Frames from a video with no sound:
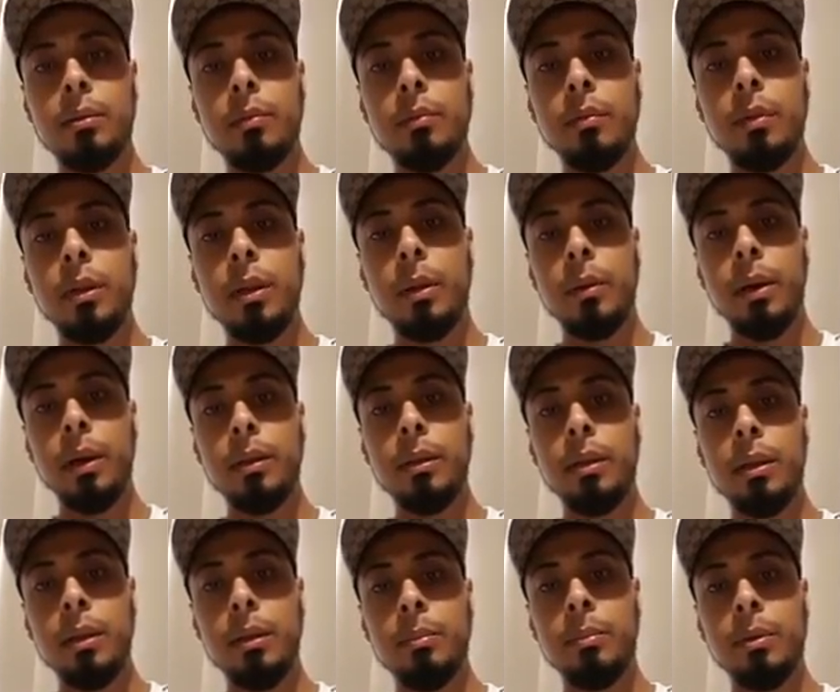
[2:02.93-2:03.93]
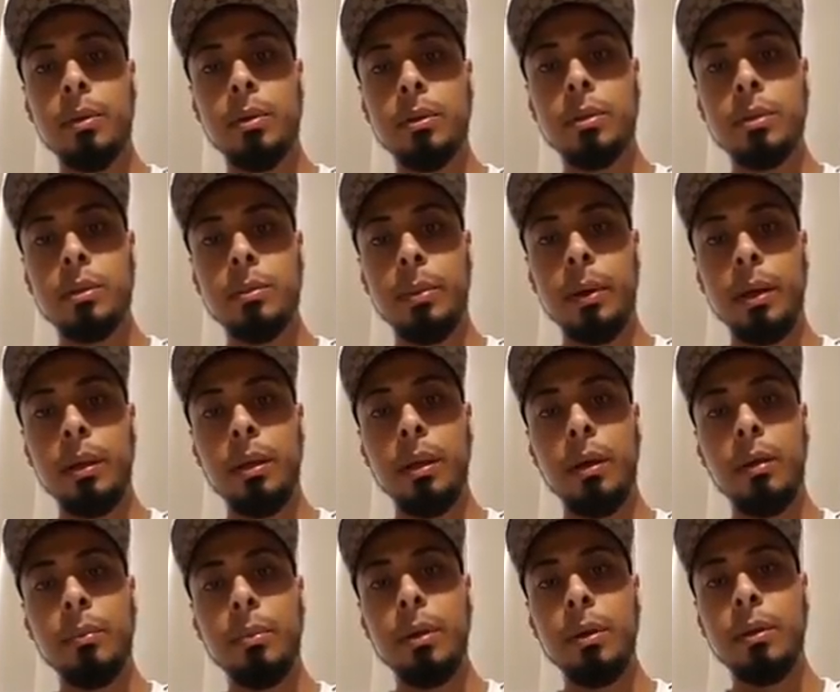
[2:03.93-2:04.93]
video out there because
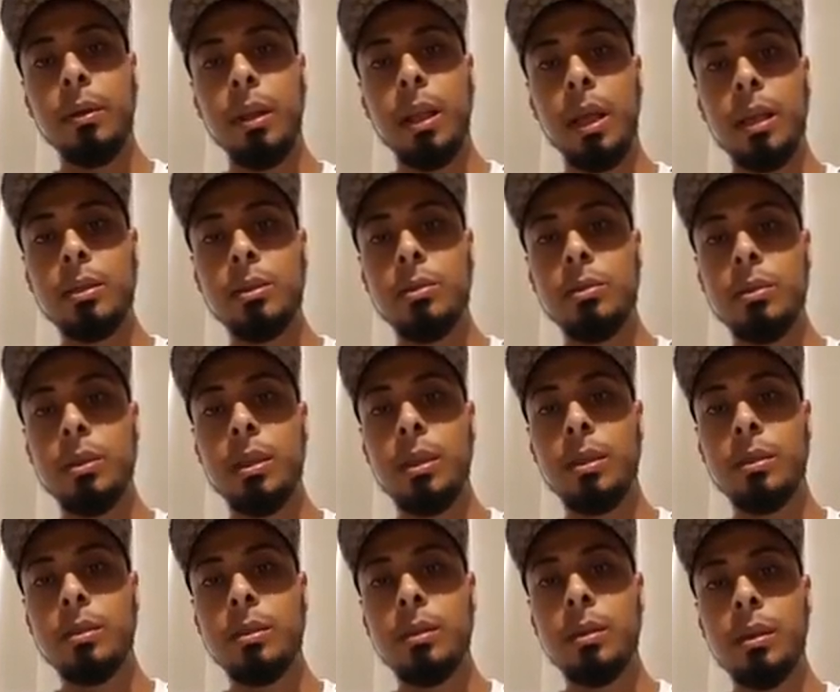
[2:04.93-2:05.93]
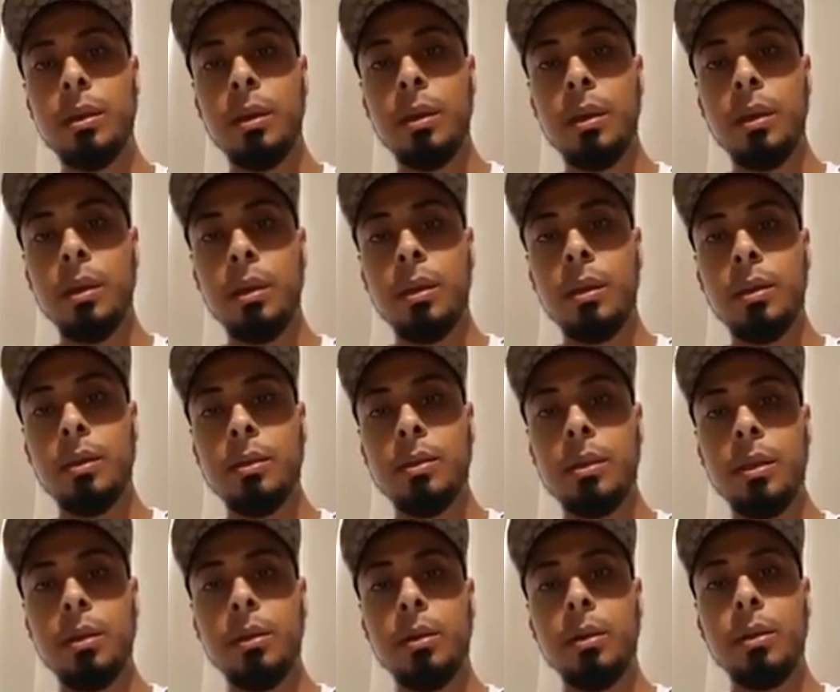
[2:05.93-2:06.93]
subhanAllah, I've been the last 2 years
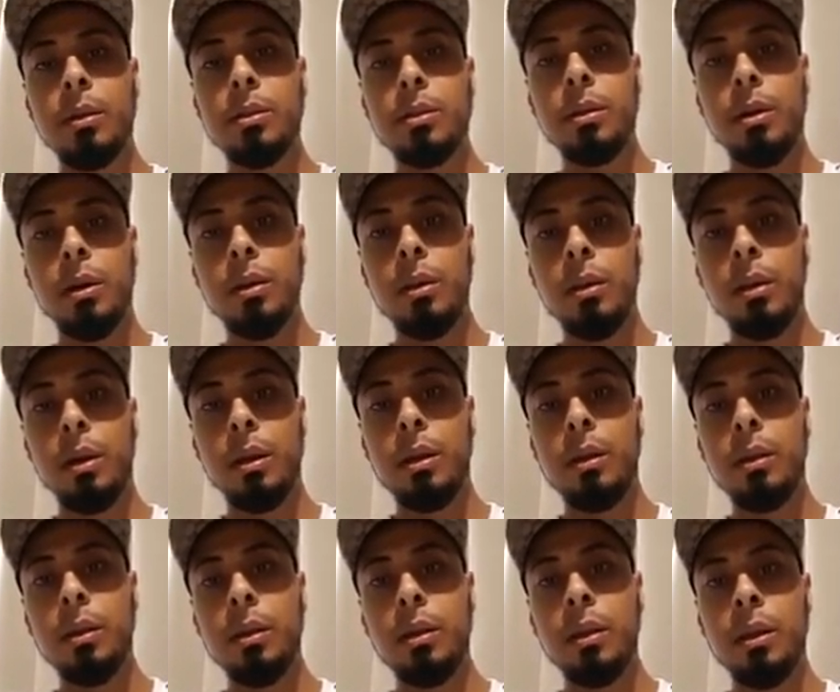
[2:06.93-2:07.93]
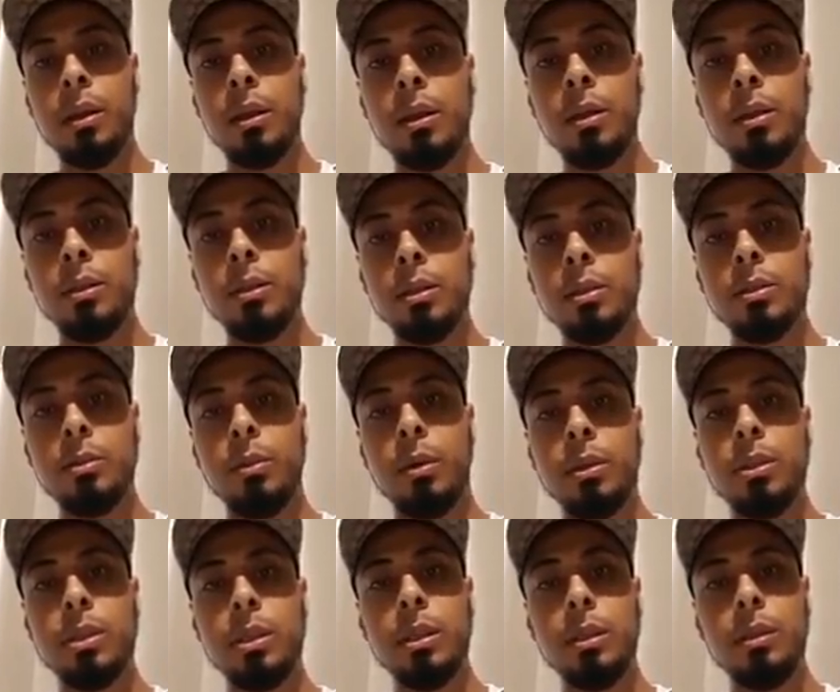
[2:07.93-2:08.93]
sitting on the sideline just
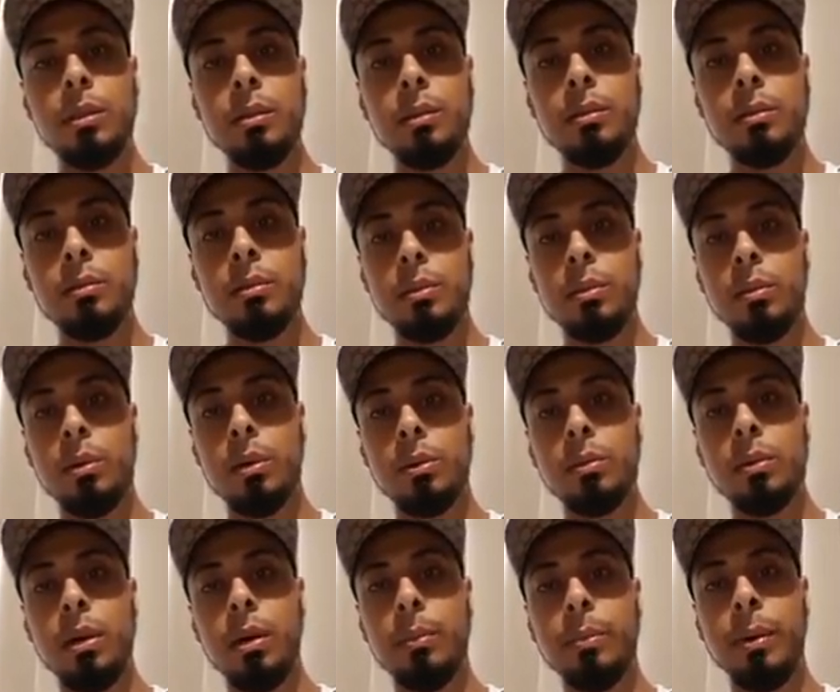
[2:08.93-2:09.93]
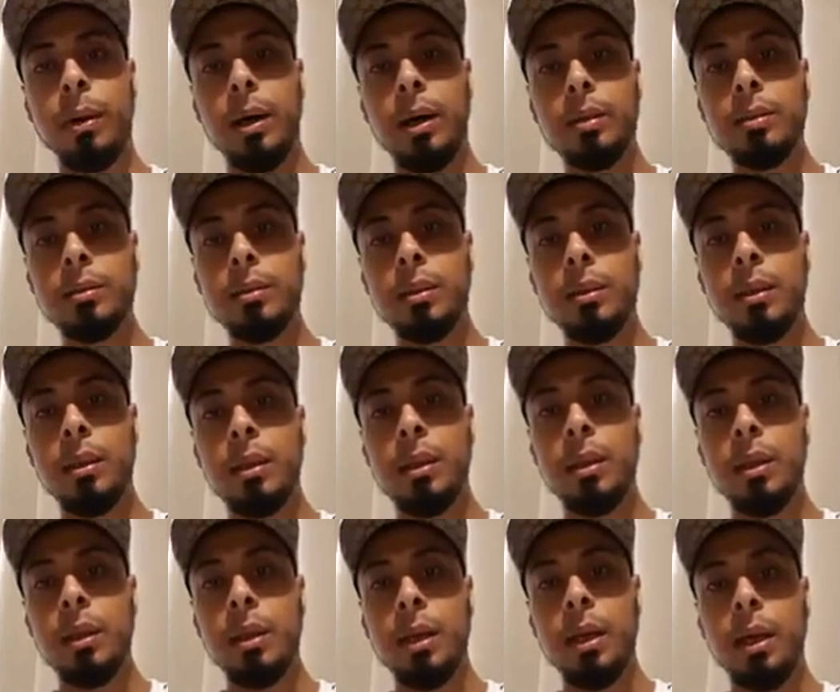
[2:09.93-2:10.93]
watching the world go past,
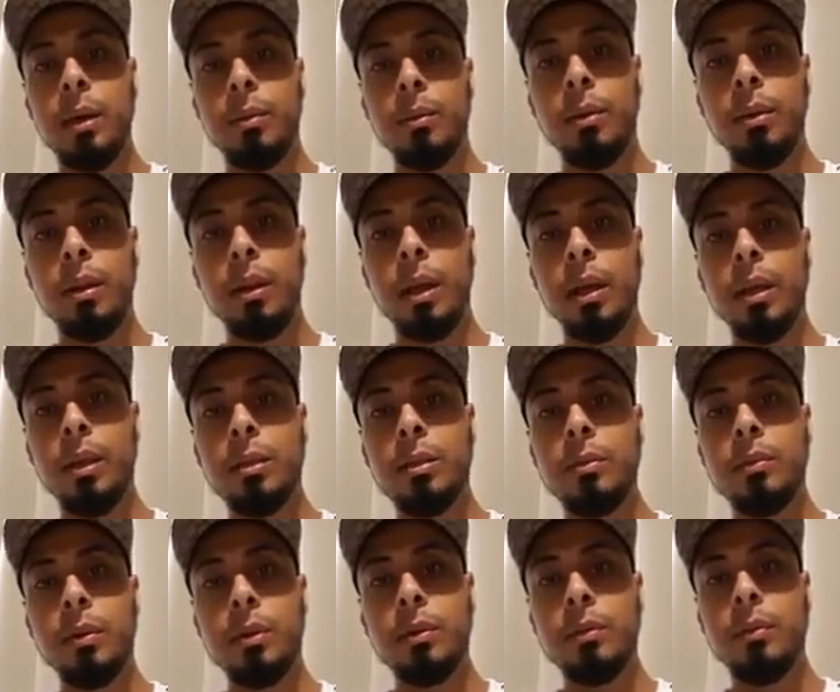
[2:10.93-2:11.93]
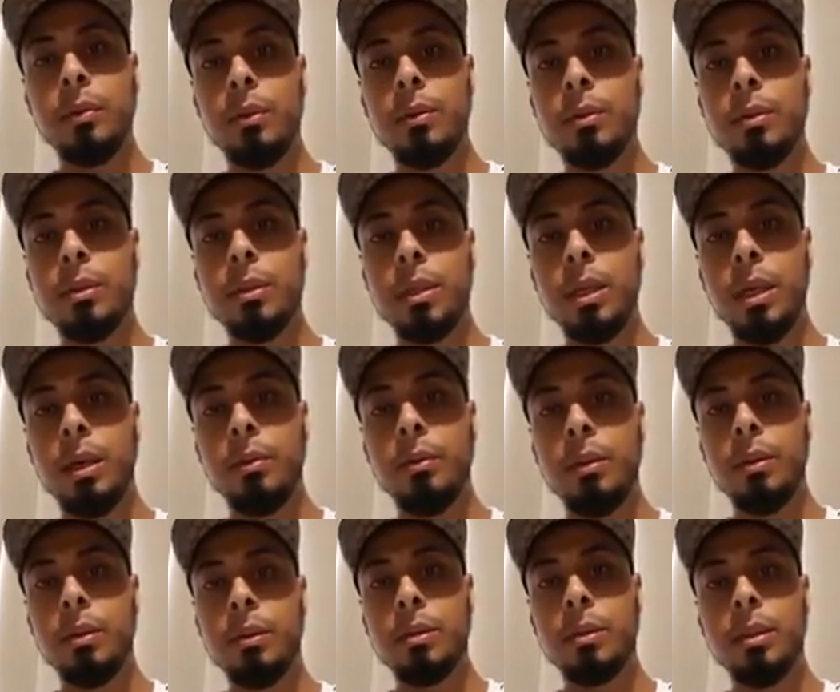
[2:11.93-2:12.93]
and wallahi, it's very, very scary
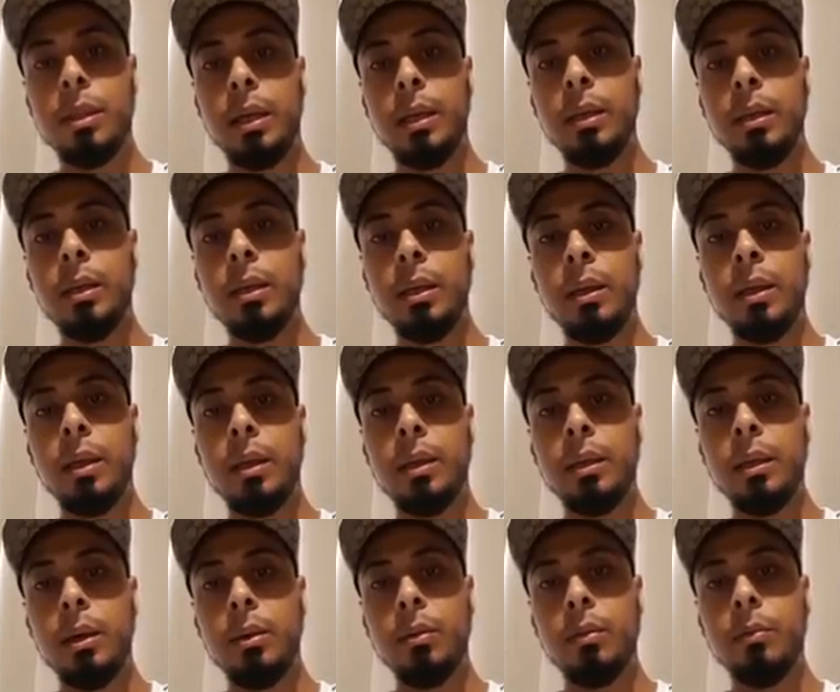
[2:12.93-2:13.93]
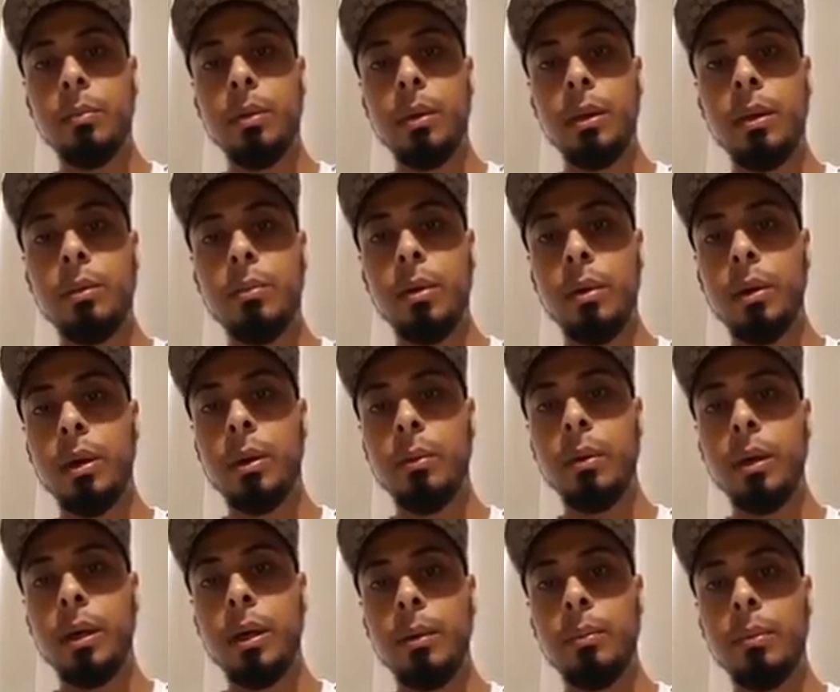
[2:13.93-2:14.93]
the state that
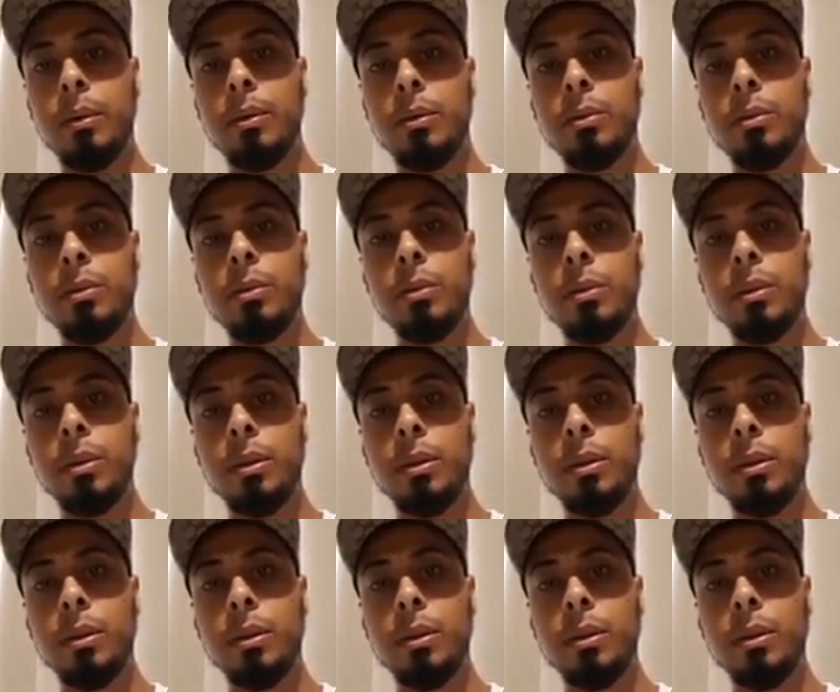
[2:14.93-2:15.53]
we're coming to,